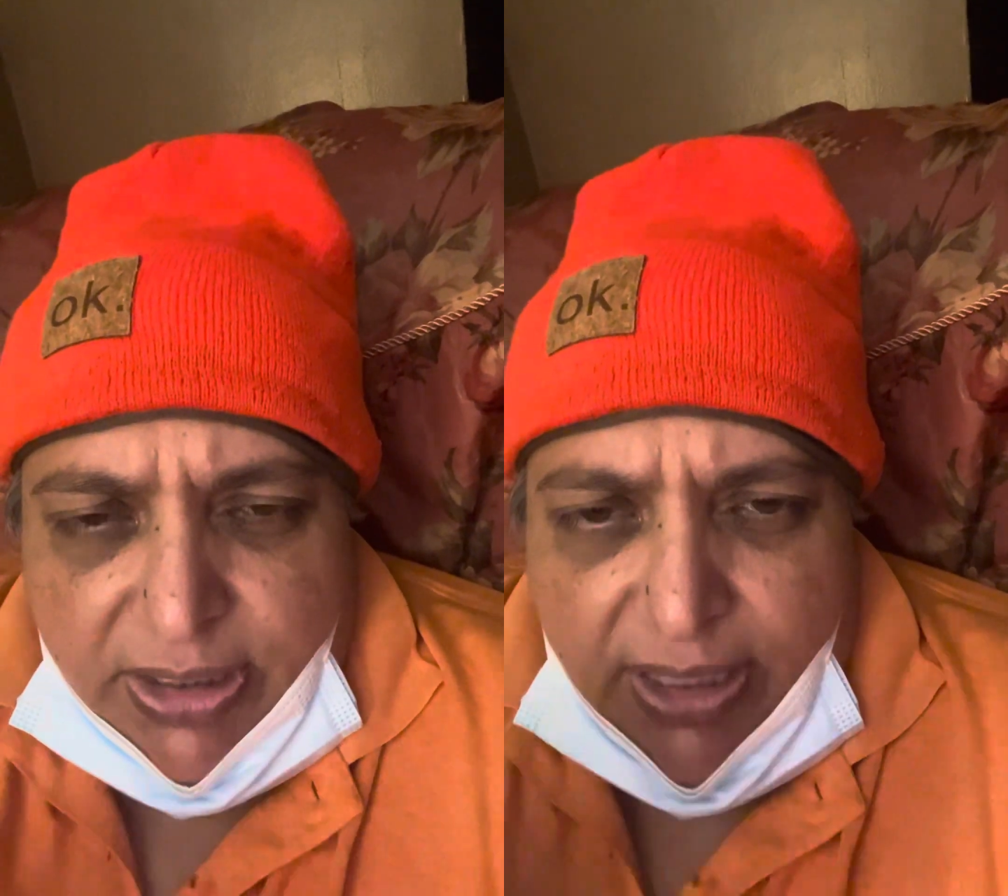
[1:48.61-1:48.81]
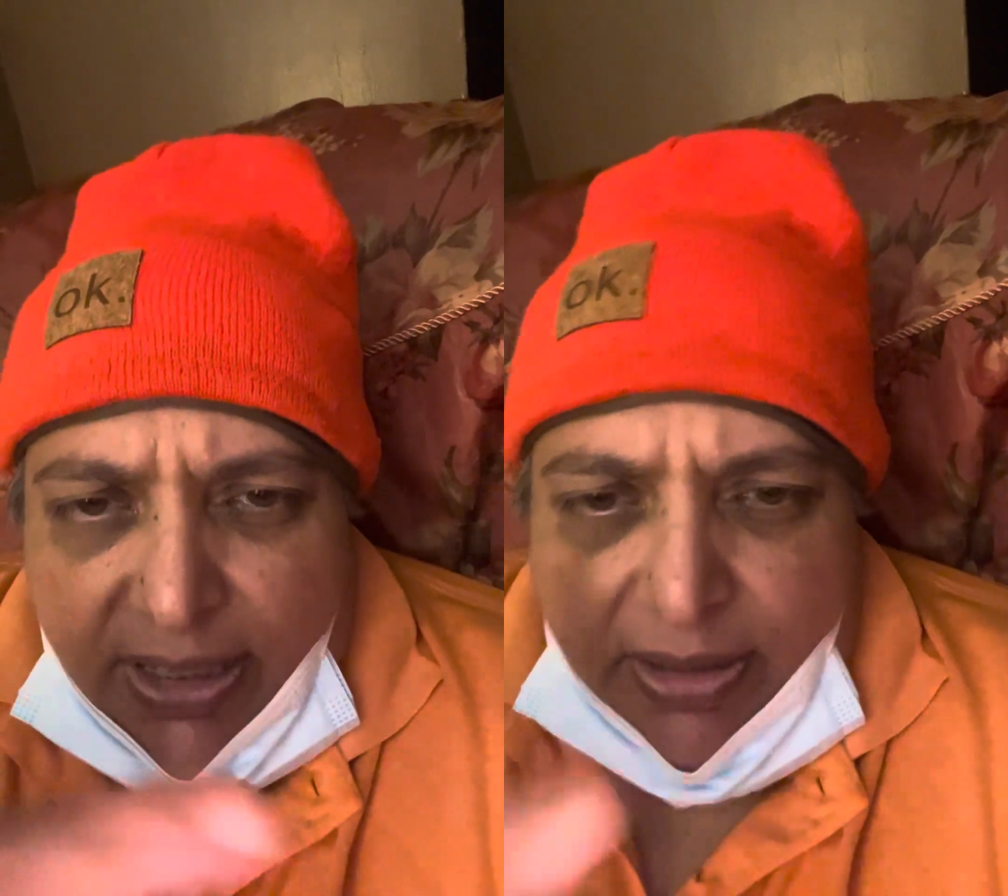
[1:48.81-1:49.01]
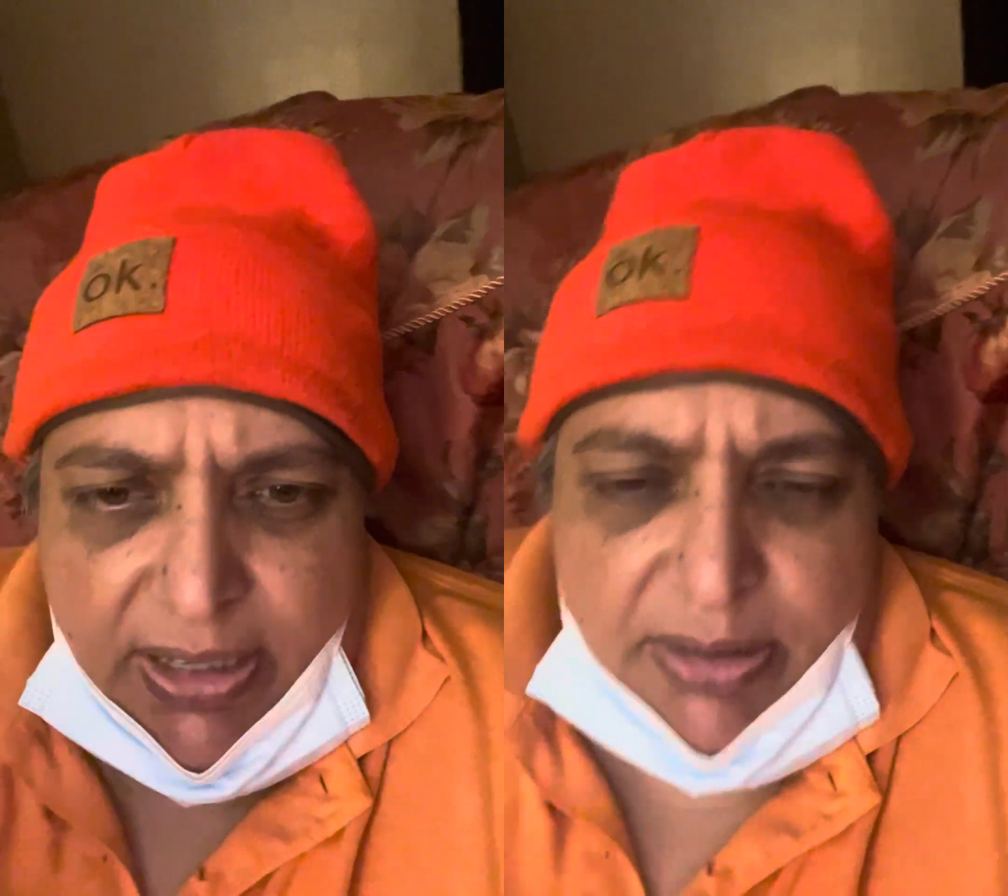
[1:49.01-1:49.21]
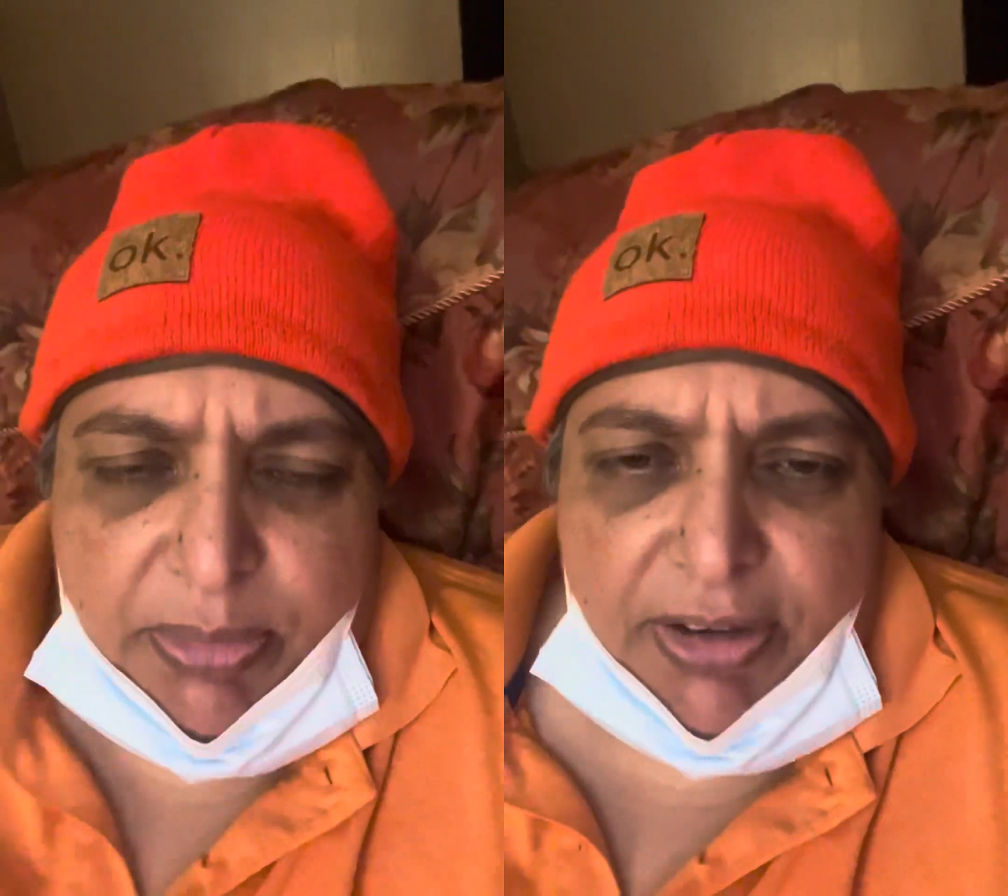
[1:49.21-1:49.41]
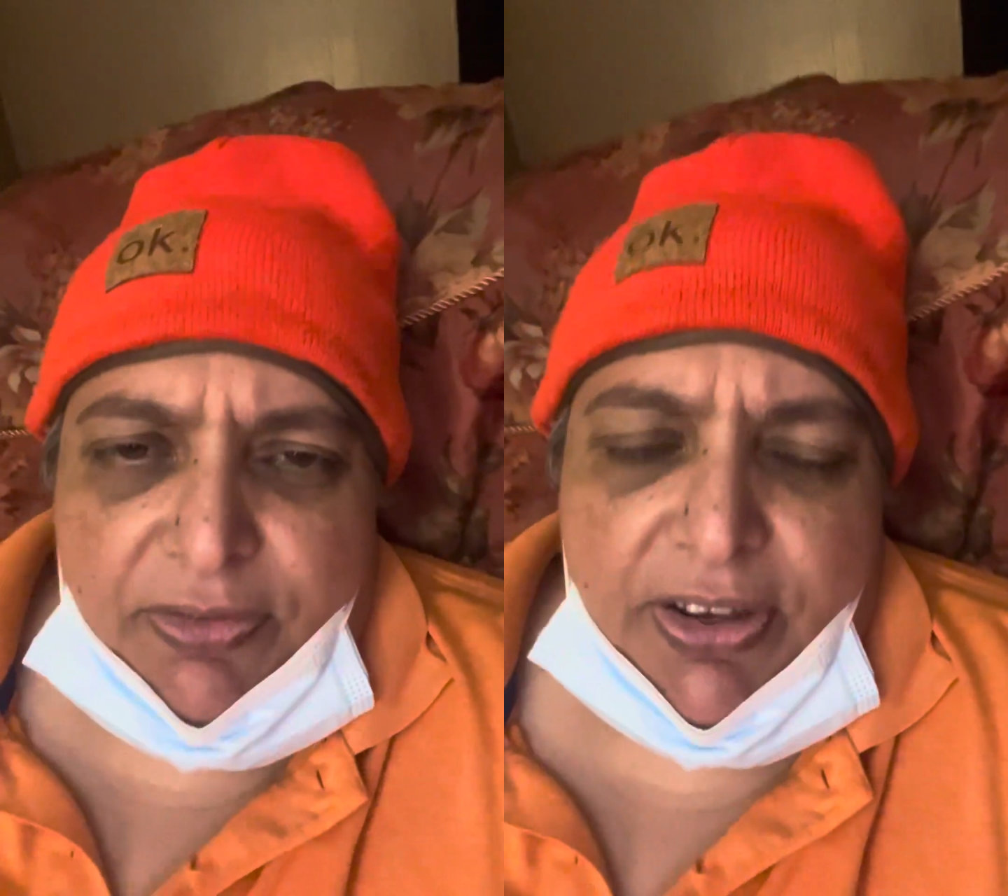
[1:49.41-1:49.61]
and in
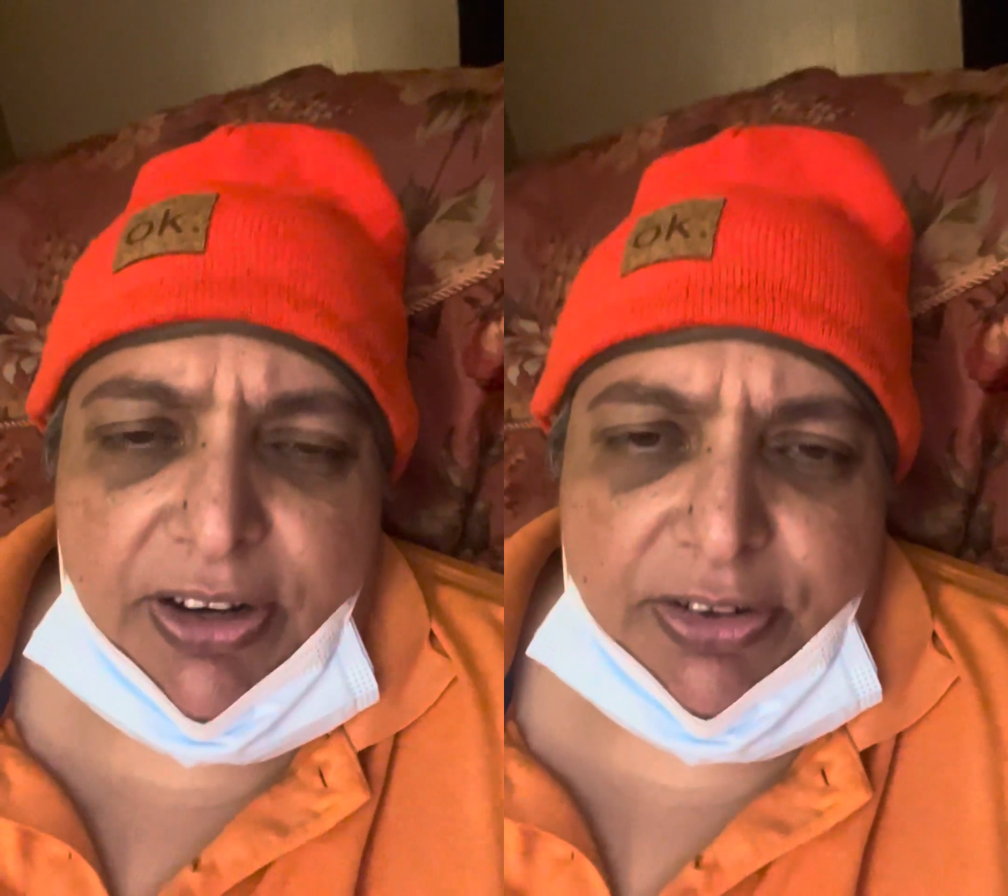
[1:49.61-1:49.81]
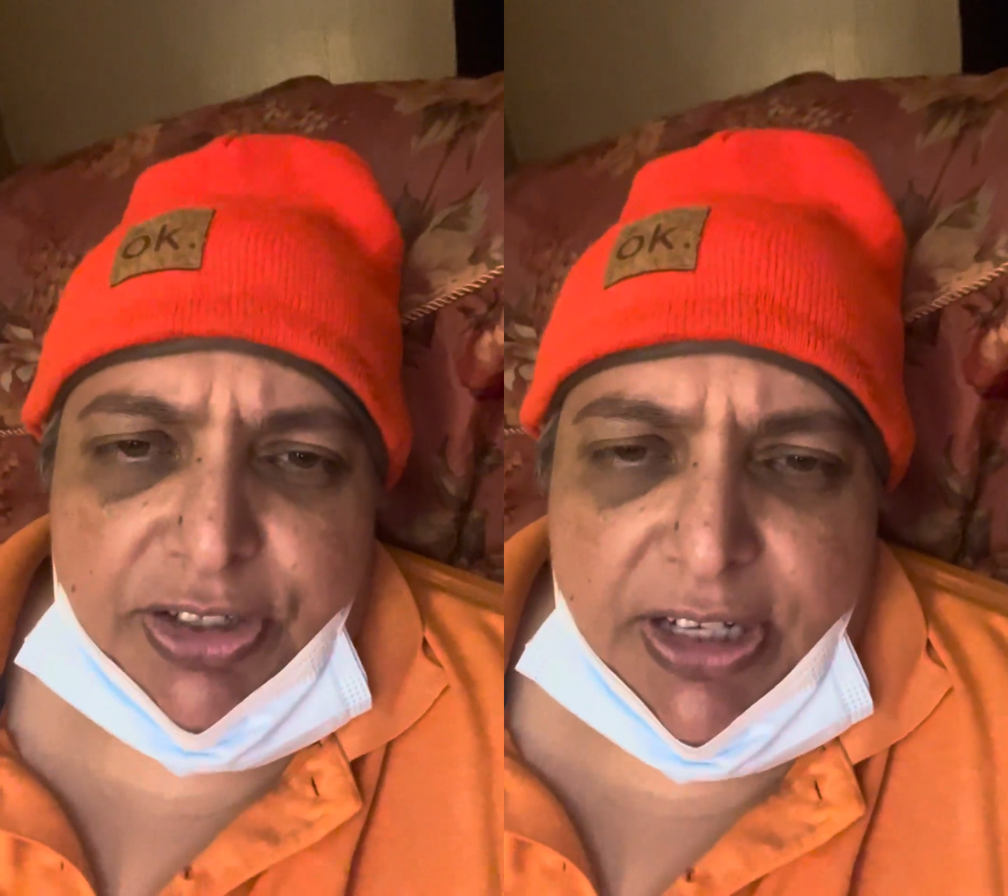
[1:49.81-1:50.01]
my fingers,